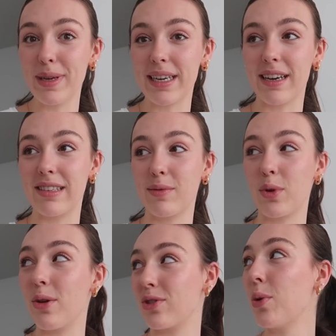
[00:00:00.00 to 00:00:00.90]
because
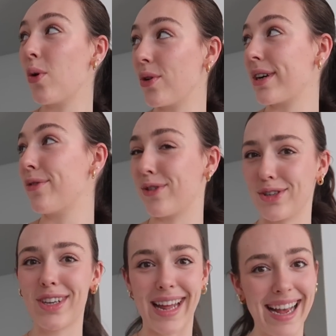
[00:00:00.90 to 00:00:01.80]
we'll also hold our
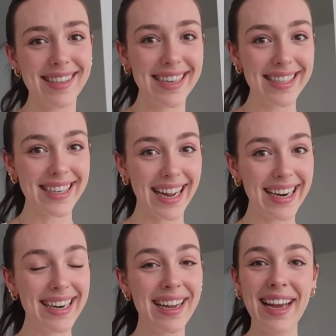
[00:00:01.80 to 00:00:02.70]
first class in it
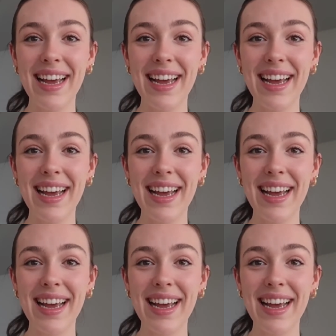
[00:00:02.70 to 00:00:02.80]
tonight.